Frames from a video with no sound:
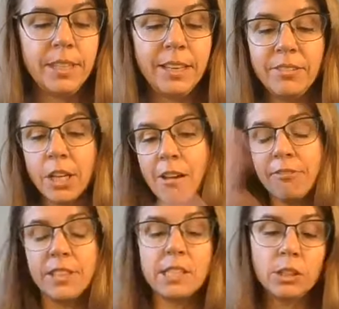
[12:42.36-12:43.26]
giving
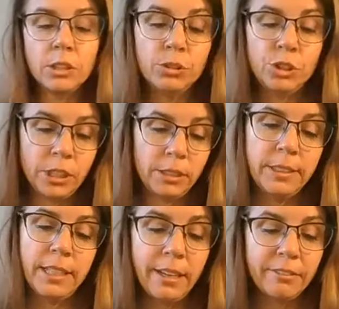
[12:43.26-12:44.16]
off this
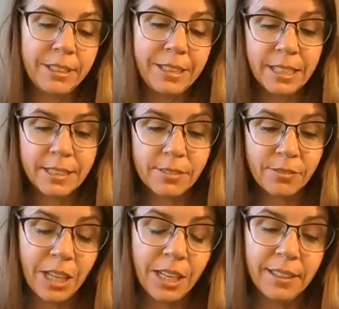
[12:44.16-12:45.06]
illusion that everything is
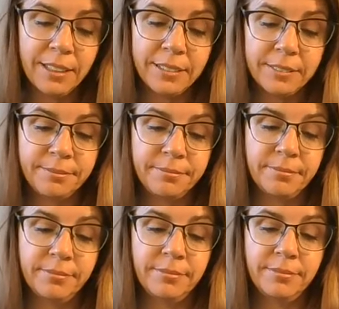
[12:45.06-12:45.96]
fine,
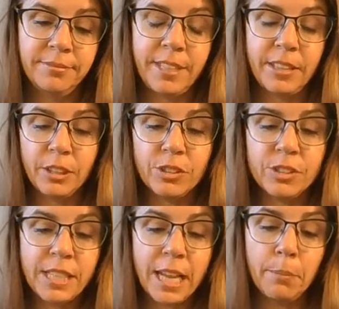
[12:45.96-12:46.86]
that they're
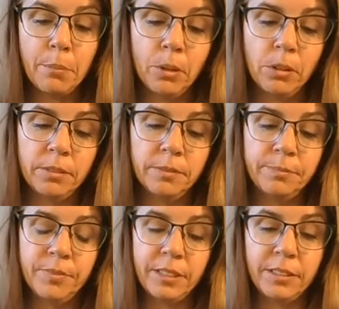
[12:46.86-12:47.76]
stable,
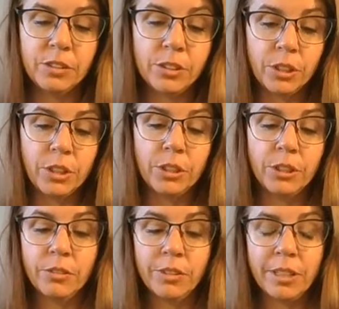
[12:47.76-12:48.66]
that they're
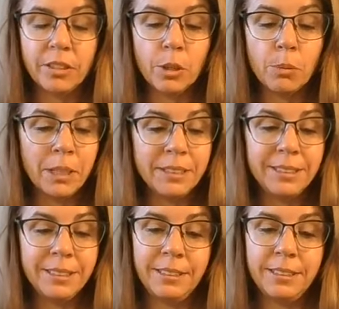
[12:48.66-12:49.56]
secure, that they're
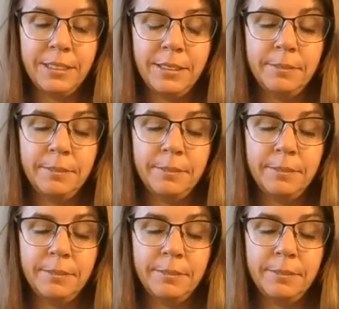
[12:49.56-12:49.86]
abundant.